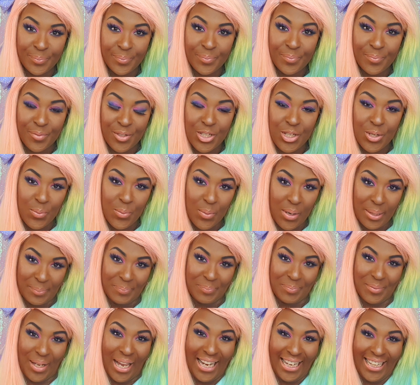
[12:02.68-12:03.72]
She will.
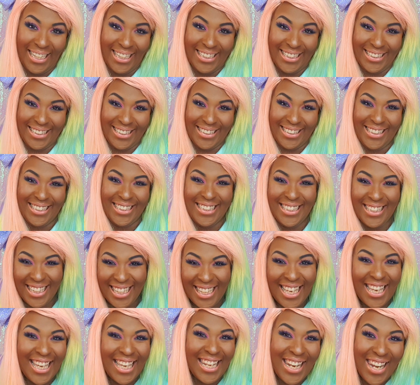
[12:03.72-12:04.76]

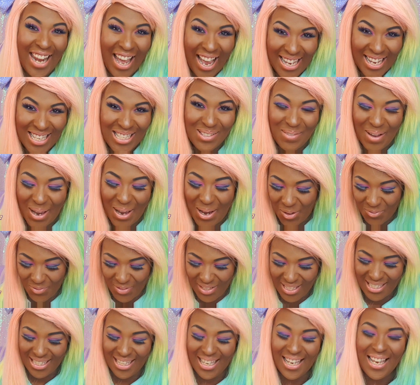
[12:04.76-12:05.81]
In a nice way,
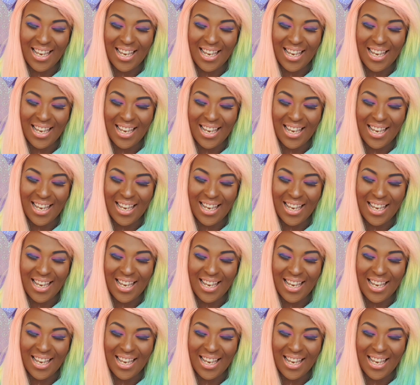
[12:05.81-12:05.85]
obviously.